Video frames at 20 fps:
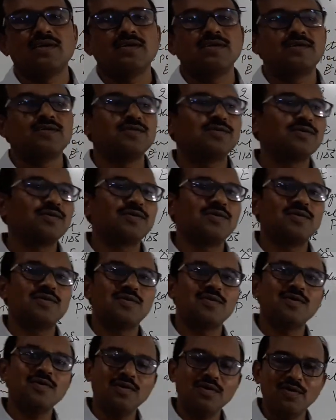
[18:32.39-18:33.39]

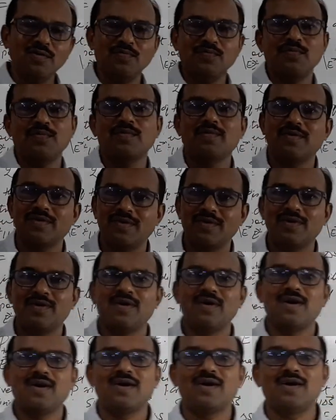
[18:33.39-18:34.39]
So, hope
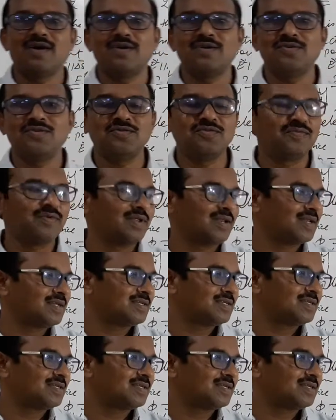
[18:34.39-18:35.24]
you will